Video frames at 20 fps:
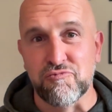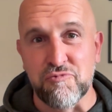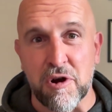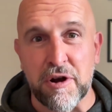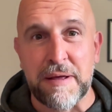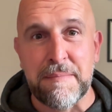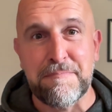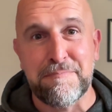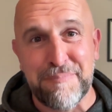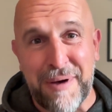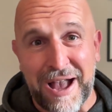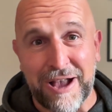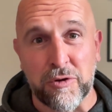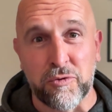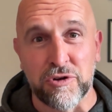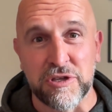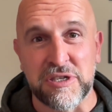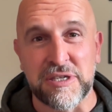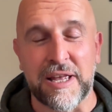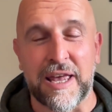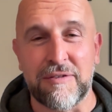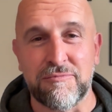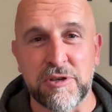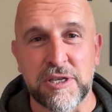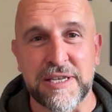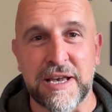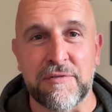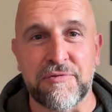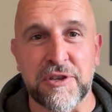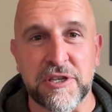running backwards to give
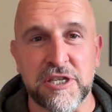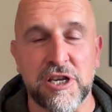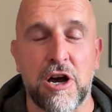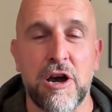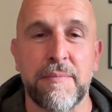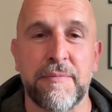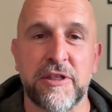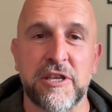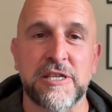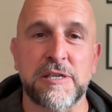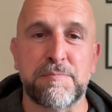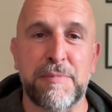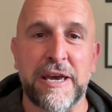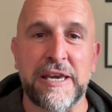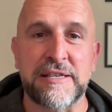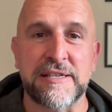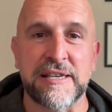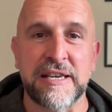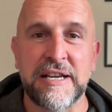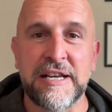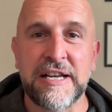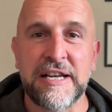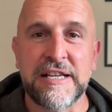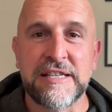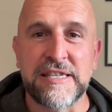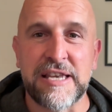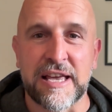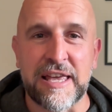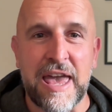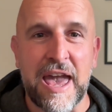himself the time and the space
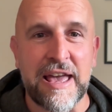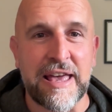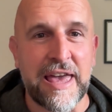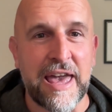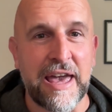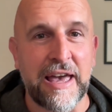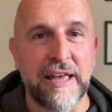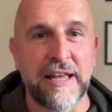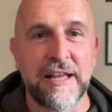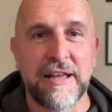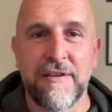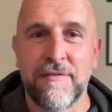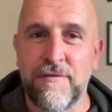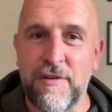to kick it.